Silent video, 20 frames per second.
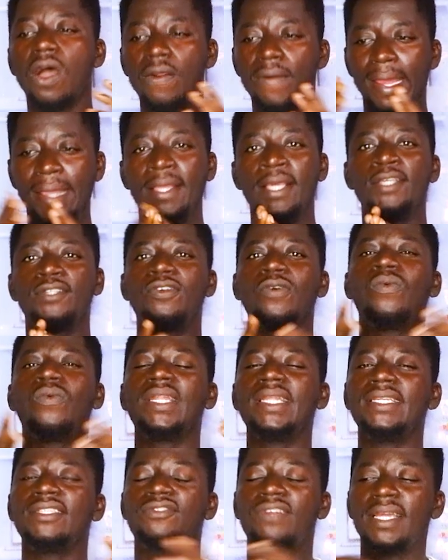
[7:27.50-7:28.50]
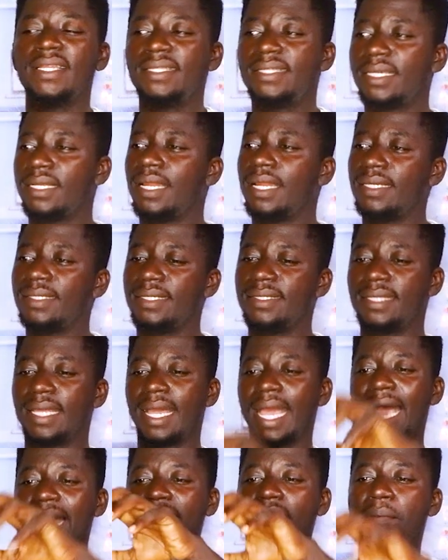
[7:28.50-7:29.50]
All right. So what it's trying to tell us is
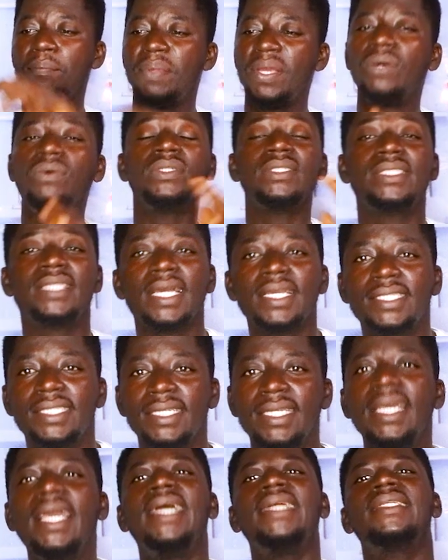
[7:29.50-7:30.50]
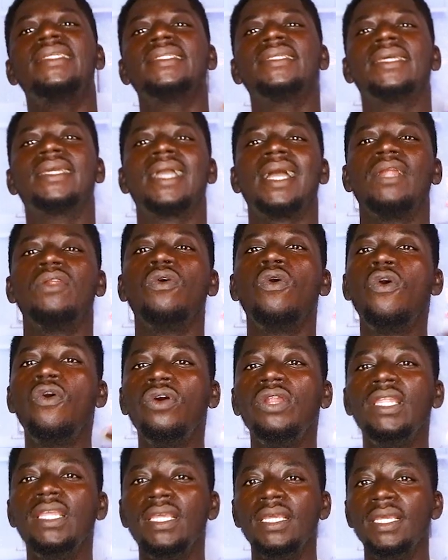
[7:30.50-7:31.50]
that at the build section, it can
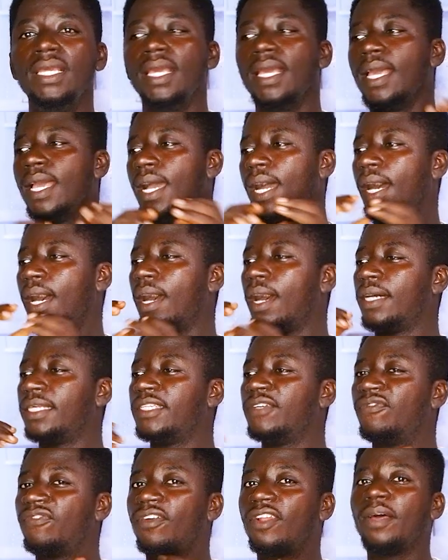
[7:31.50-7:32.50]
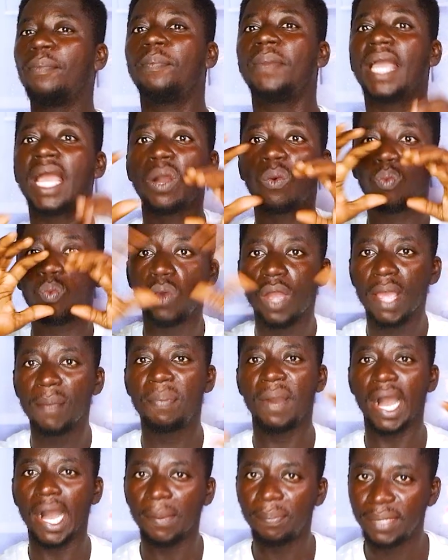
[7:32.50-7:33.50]
only uh, develop a
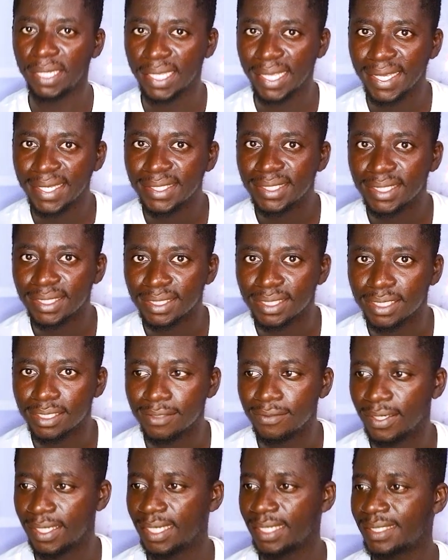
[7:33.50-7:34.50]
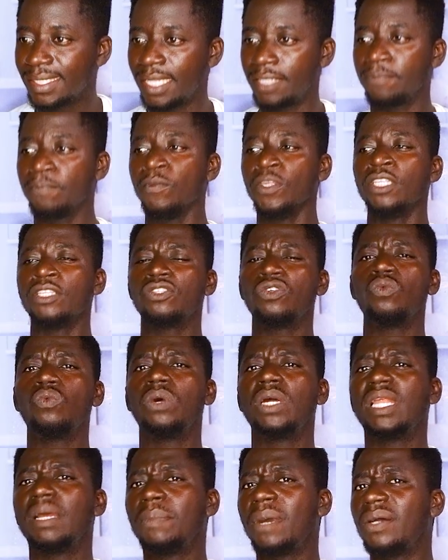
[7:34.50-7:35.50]
web applications. You understand? So
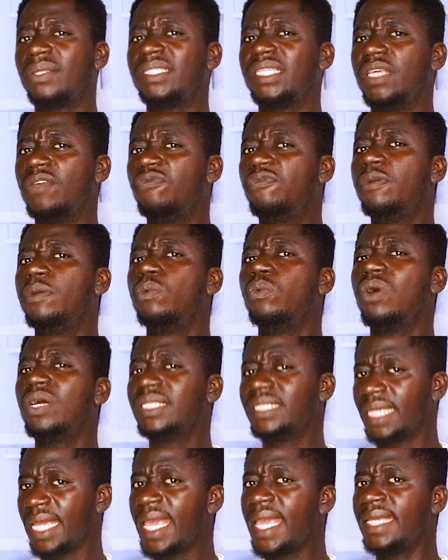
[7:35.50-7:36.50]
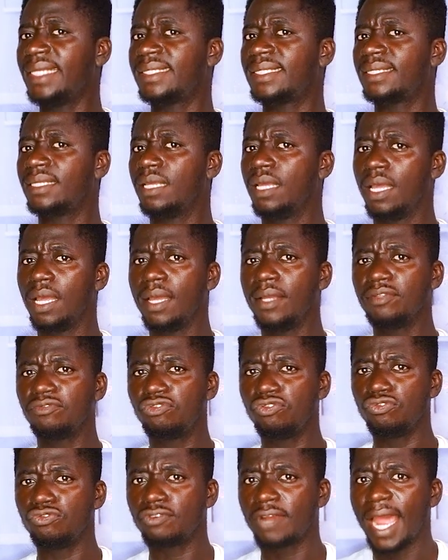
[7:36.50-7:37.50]
what about if you want it
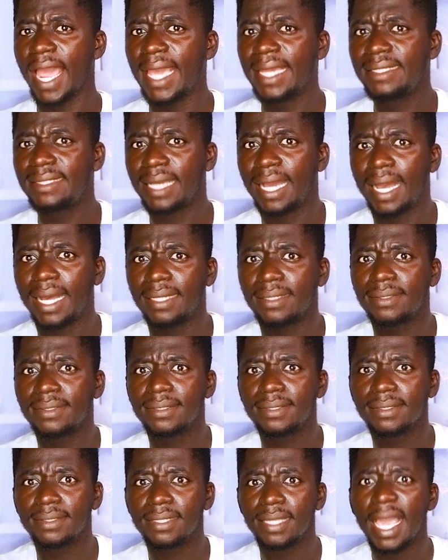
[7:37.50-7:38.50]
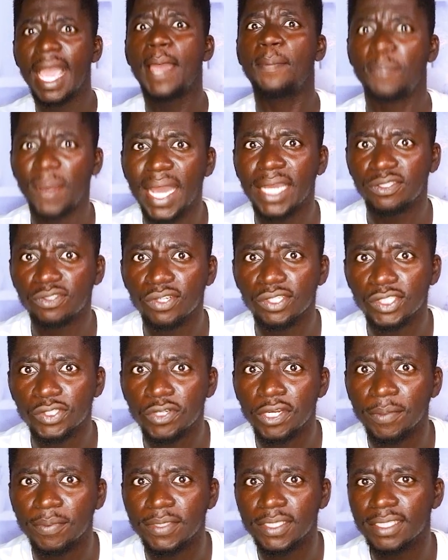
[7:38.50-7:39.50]
to write as a Python
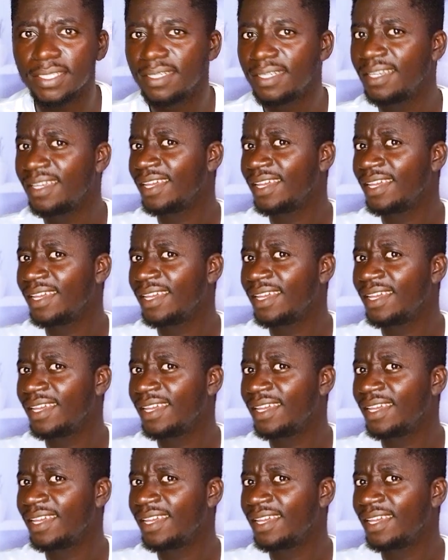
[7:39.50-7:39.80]
script?